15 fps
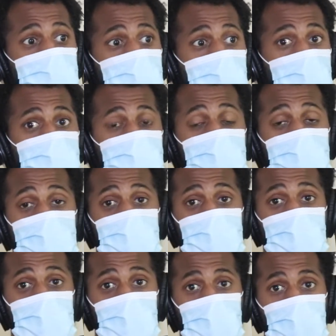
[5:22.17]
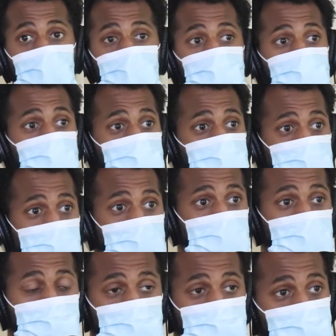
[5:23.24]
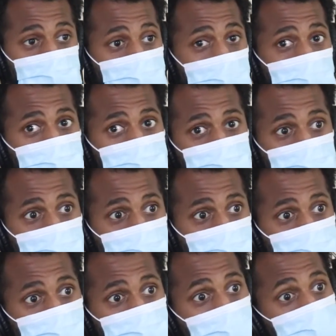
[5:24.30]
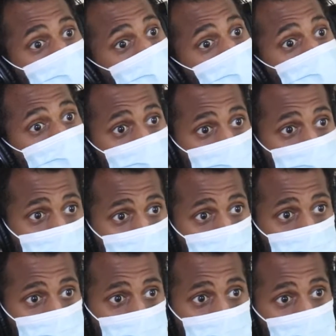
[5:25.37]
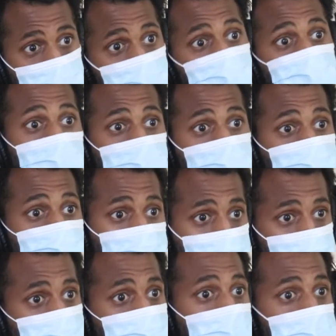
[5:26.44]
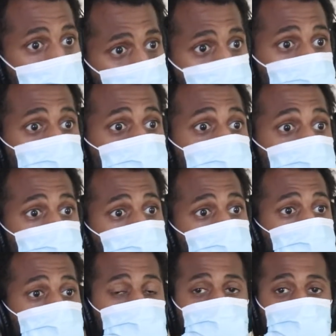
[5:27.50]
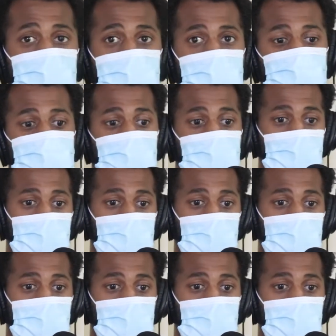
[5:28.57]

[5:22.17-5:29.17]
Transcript: I think we're pushing that limit from 5% to about 10 to 15% because now there's more time and we're seeing more people's lives.